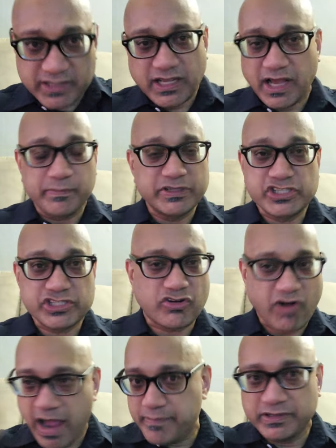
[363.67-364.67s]
can come and just
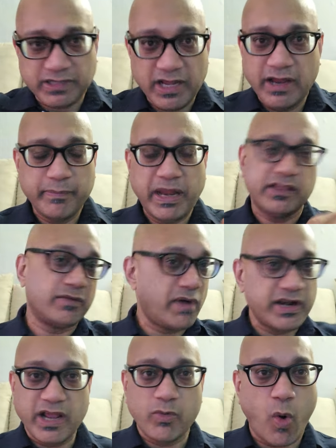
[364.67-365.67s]
grab it, pay their
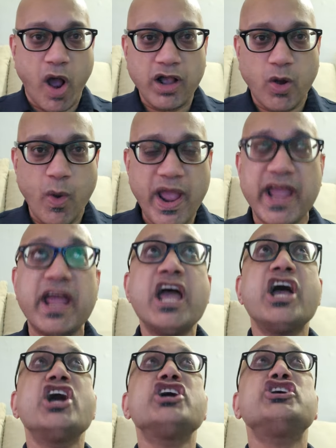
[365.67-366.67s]
money and walk away.
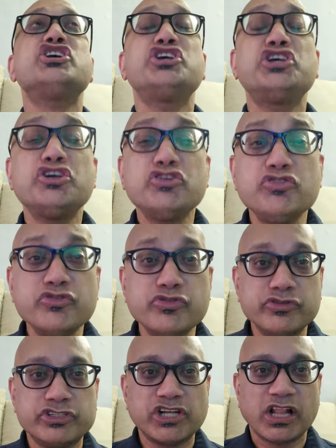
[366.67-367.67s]

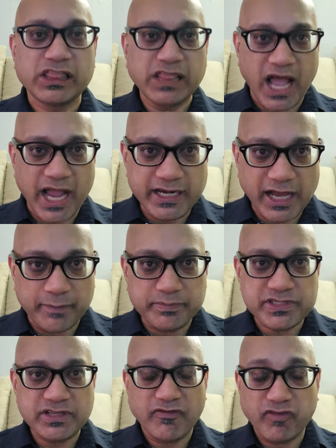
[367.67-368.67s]
Huge
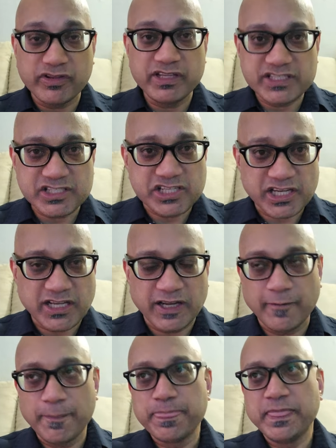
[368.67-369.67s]
lineups for this
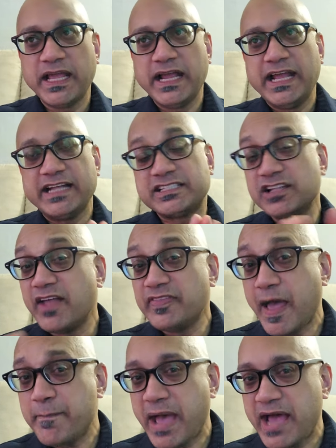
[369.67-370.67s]
chicken. It's not
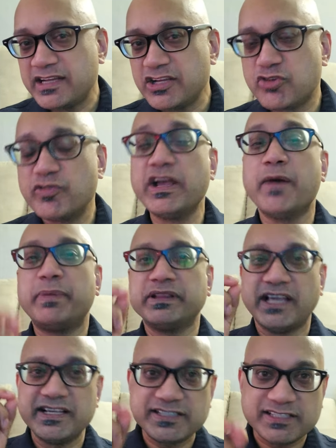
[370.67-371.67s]
that bad in Korea,
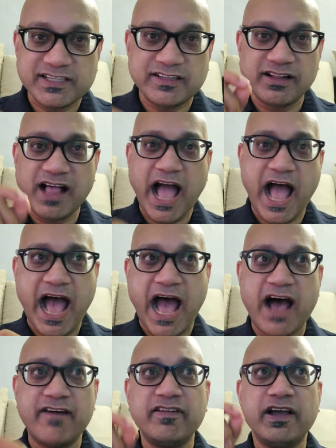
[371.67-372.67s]
but they still
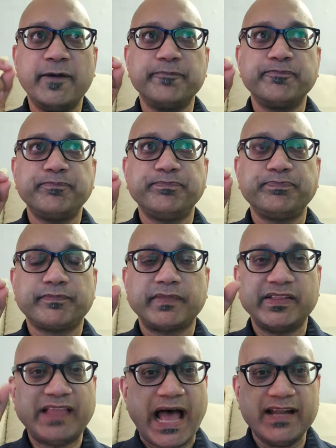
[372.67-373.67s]
have
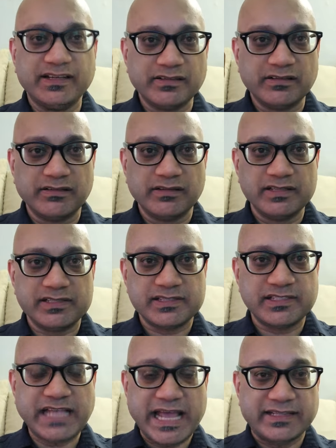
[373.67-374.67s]
that
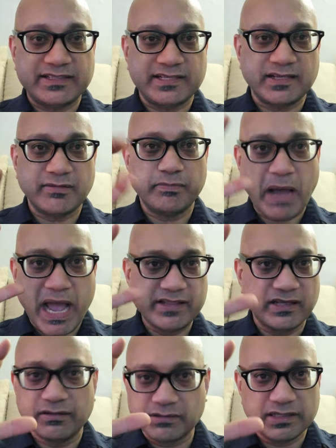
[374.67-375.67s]
set, buy
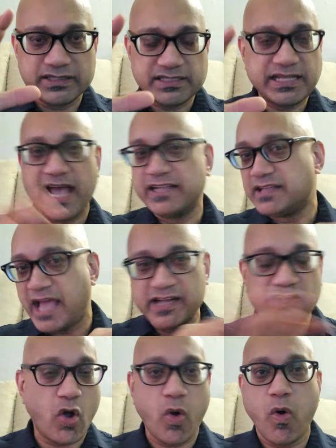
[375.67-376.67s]
the, the set
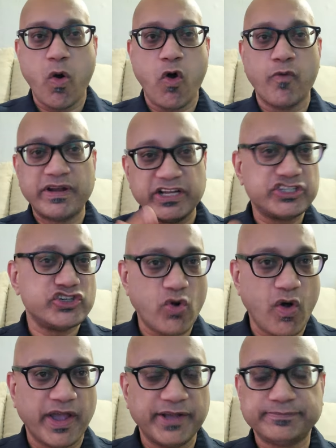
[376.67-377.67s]
and go home and
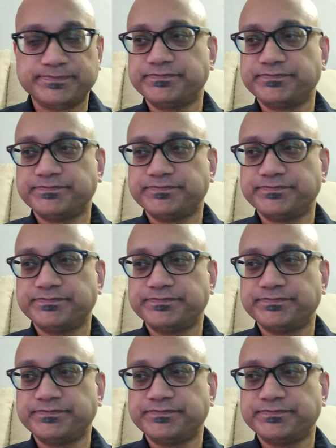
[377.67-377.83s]
enjoy.